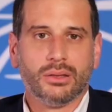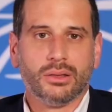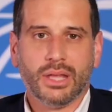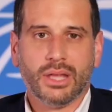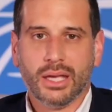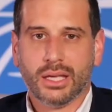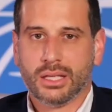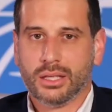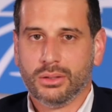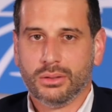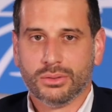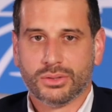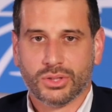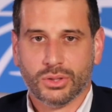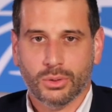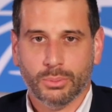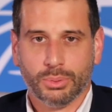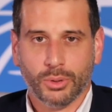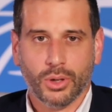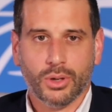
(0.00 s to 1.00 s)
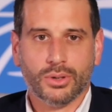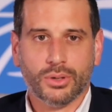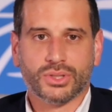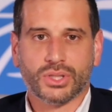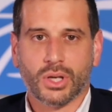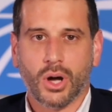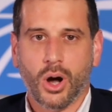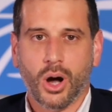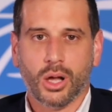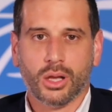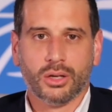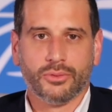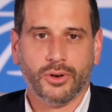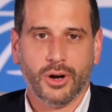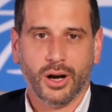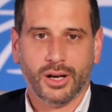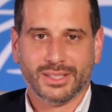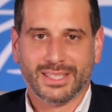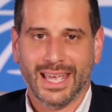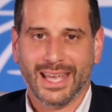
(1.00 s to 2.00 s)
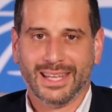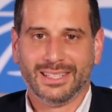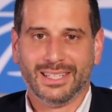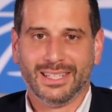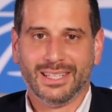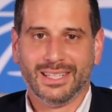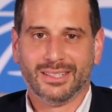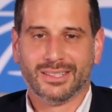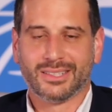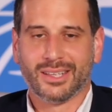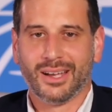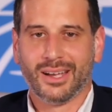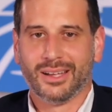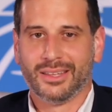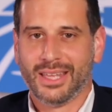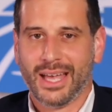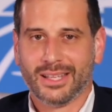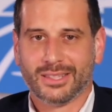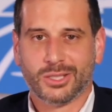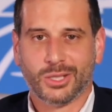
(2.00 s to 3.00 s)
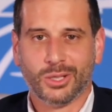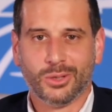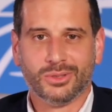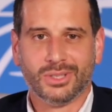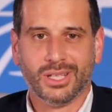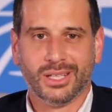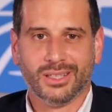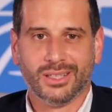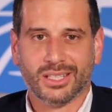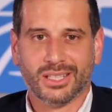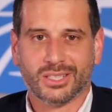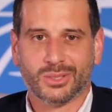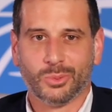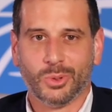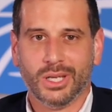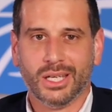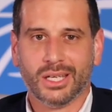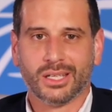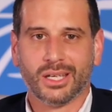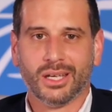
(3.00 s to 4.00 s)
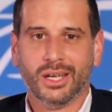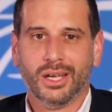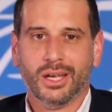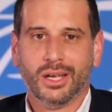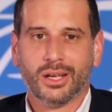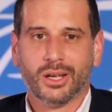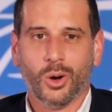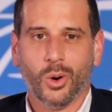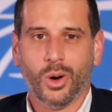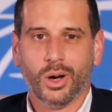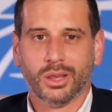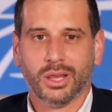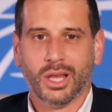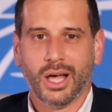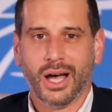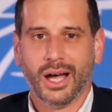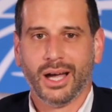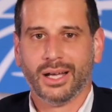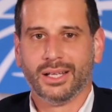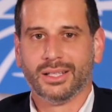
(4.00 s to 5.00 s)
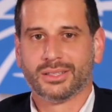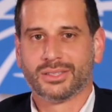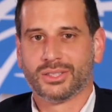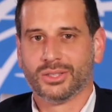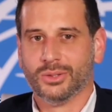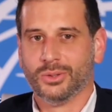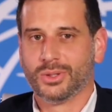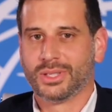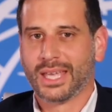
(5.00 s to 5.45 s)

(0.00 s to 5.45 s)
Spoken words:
thank you to Bruce, all of our attendees that tuned in this week. Go online to